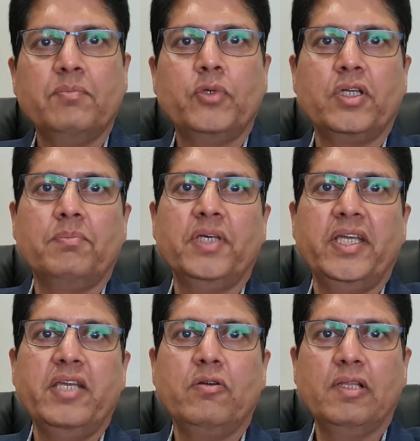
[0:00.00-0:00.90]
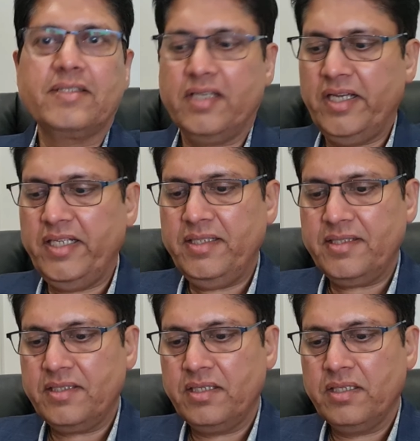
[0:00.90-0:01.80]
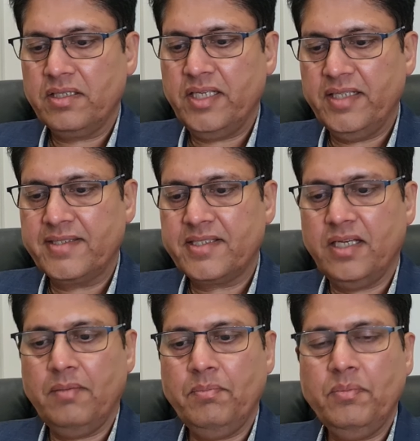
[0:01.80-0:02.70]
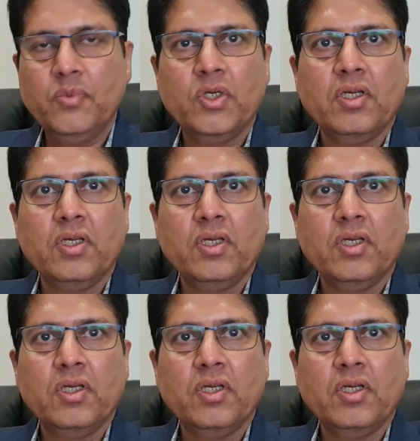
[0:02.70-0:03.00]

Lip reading: put up the equal signs, then sum,